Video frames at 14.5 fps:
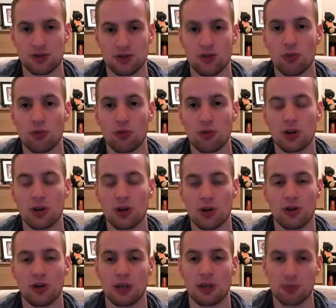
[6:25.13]
or put a
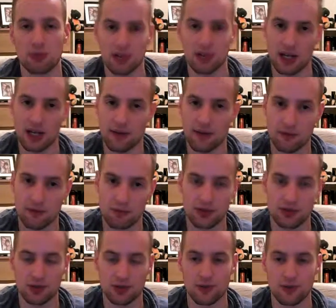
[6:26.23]
goalkeeper in an outfield
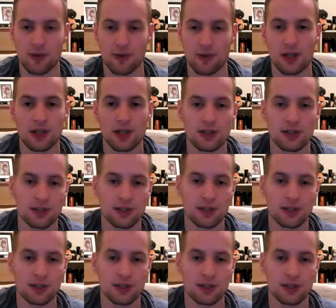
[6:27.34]
position. So